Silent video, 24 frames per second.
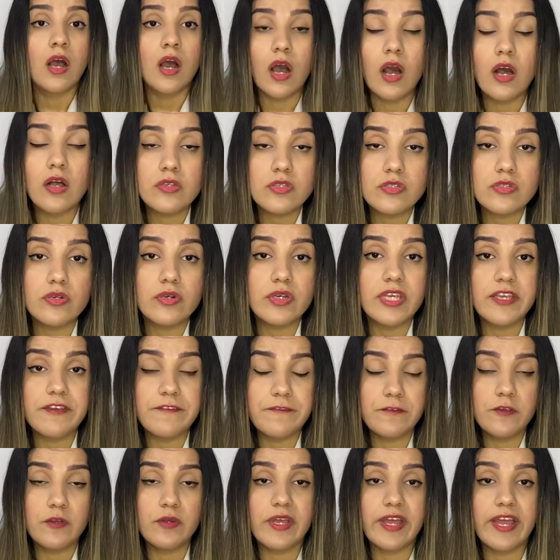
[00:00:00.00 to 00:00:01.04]
Also,
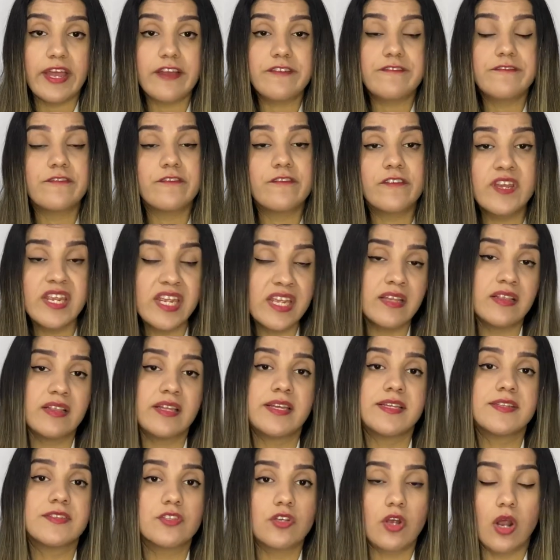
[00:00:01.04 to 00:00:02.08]
if you have
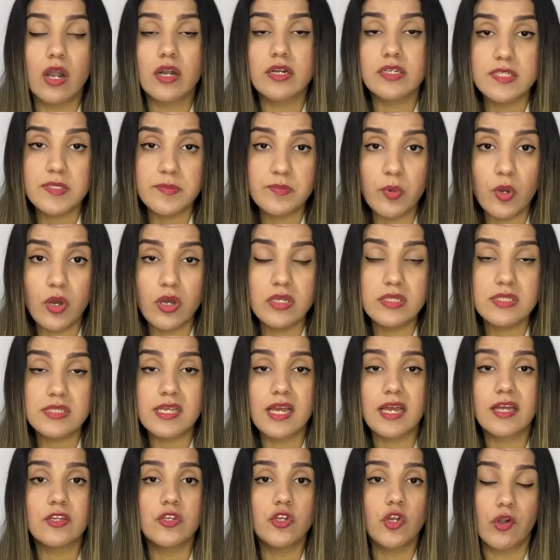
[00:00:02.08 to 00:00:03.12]
really dark spots
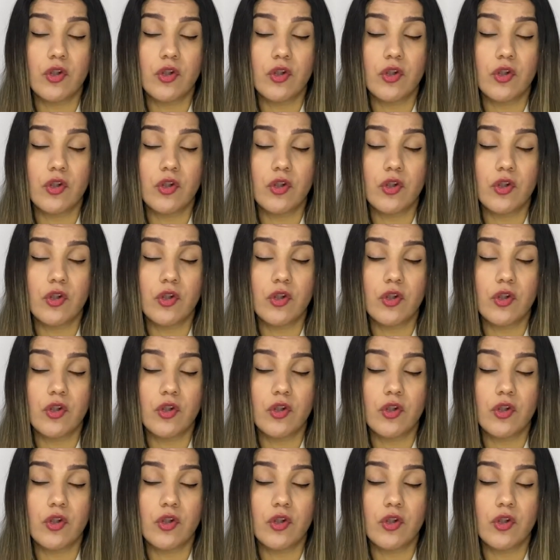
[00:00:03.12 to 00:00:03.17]
and you are